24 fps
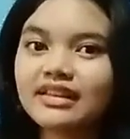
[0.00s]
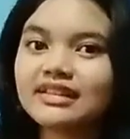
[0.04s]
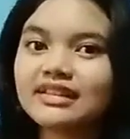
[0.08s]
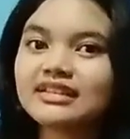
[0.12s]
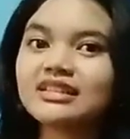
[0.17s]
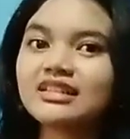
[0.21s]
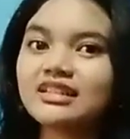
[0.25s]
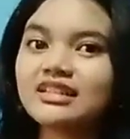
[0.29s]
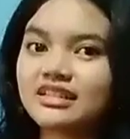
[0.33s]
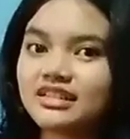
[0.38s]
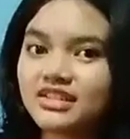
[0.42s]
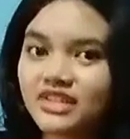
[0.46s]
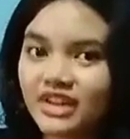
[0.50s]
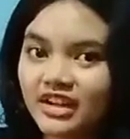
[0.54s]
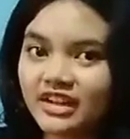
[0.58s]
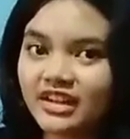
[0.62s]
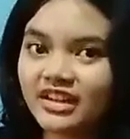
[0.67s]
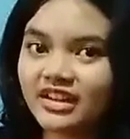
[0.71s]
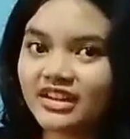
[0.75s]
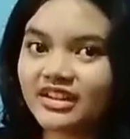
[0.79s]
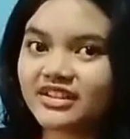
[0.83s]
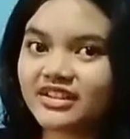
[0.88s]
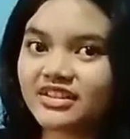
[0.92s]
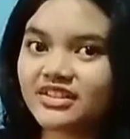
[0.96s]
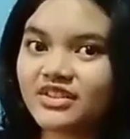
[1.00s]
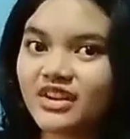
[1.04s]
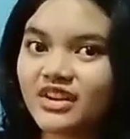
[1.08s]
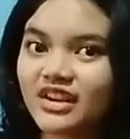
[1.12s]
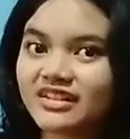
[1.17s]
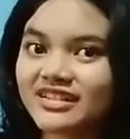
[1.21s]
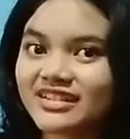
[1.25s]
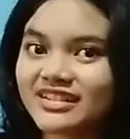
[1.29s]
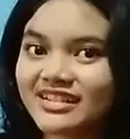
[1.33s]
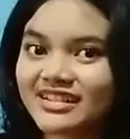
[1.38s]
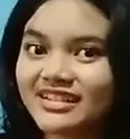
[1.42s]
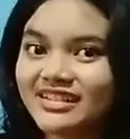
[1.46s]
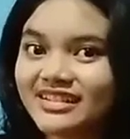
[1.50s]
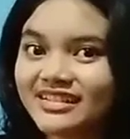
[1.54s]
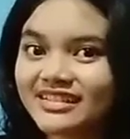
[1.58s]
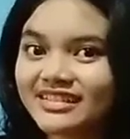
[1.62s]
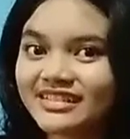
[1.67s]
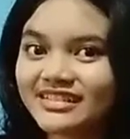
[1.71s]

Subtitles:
is the generic structure?